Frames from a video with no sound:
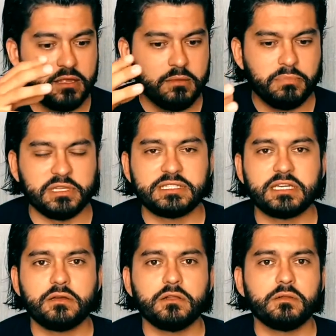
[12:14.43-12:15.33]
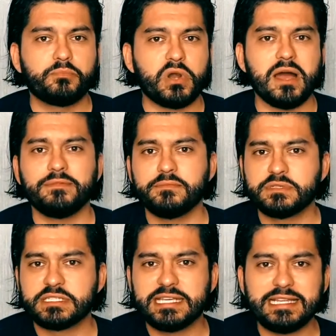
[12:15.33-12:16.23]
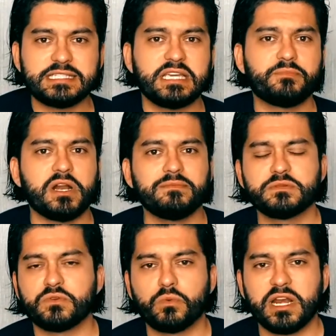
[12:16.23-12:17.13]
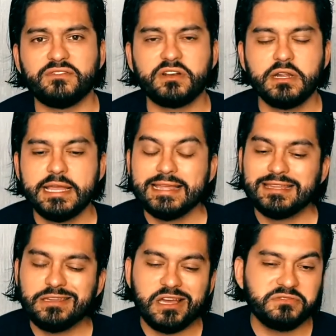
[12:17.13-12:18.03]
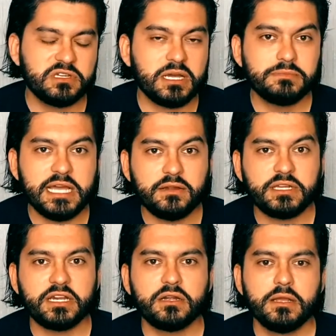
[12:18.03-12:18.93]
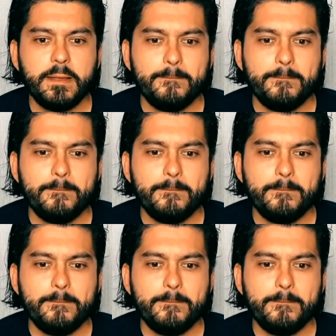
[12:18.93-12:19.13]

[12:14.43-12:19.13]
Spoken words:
political problems, CDC problems or whatever, then you have to come down here.